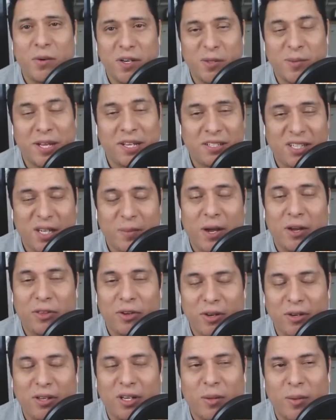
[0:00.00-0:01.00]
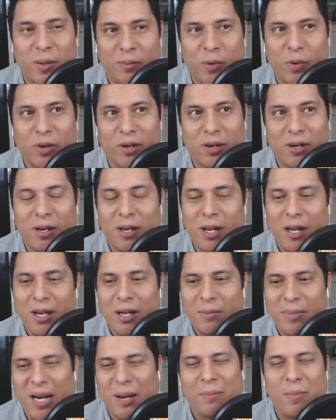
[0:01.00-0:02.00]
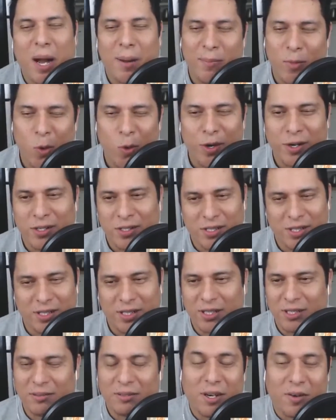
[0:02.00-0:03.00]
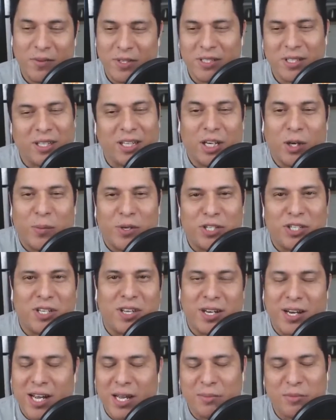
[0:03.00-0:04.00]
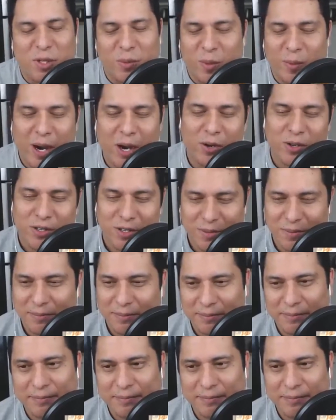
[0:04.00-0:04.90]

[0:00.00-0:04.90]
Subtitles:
series by the same author a little bit more. But I'm more into, obviously, LitRPG than I am Superpowers.